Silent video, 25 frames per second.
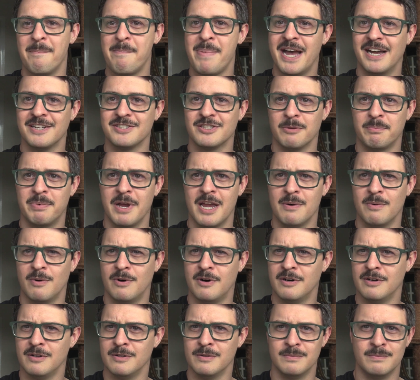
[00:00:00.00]
past the
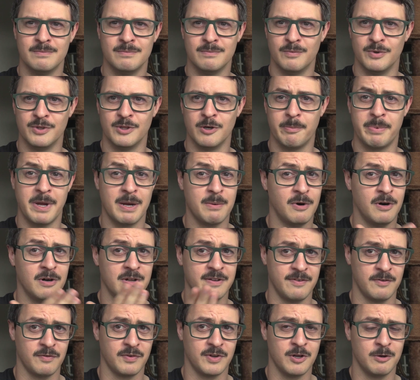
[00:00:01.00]
paywall, with no
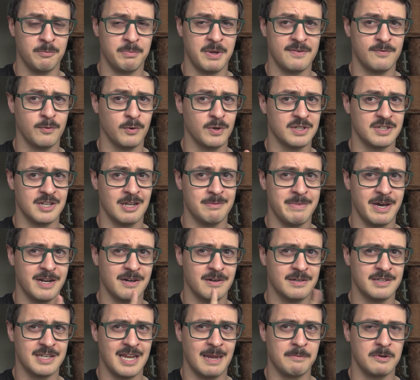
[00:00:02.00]
paywall, even if I couldn't pay for it, doesn't
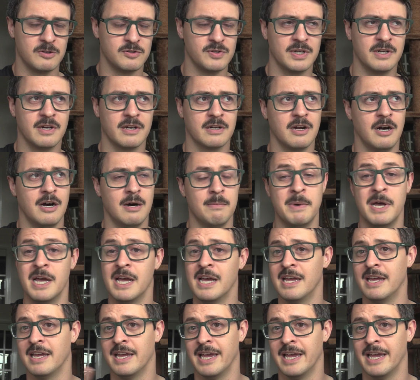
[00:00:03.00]
matter, gamedevtraining.com.